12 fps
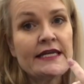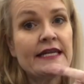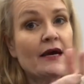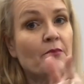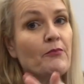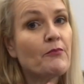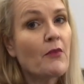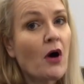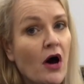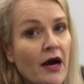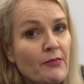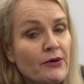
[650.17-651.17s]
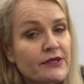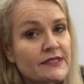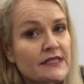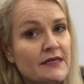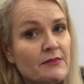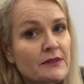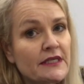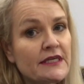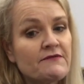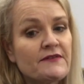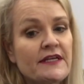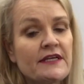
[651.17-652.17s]
Now, I personally
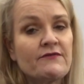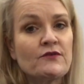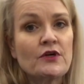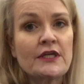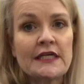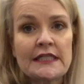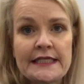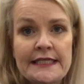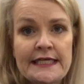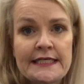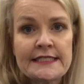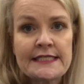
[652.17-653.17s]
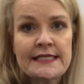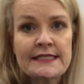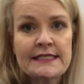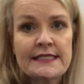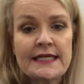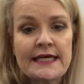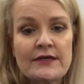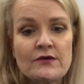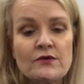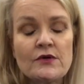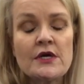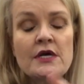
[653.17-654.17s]
believe that if you're going to clean underneath the
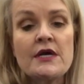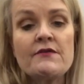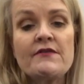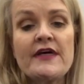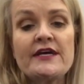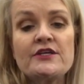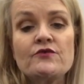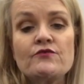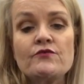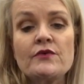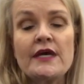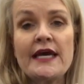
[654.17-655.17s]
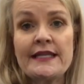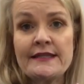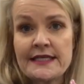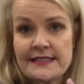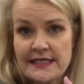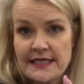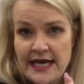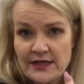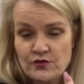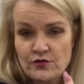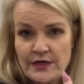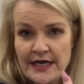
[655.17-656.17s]
nail, and there's a
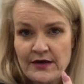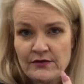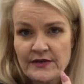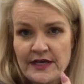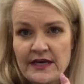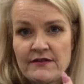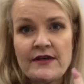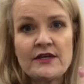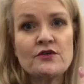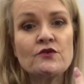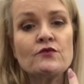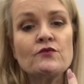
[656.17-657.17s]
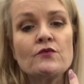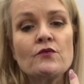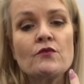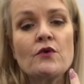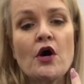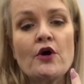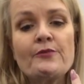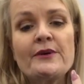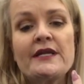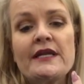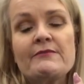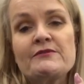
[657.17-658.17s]
natural nail there, that you
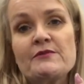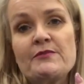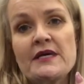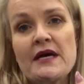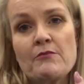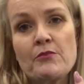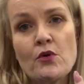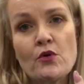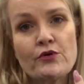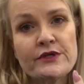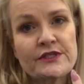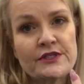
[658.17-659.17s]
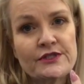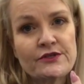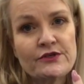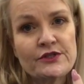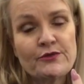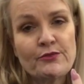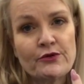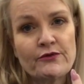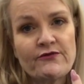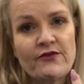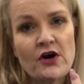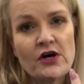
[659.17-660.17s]
open it up to become porous as soon as you put a
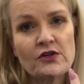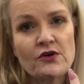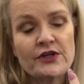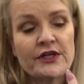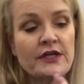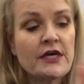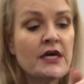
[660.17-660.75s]
file on it.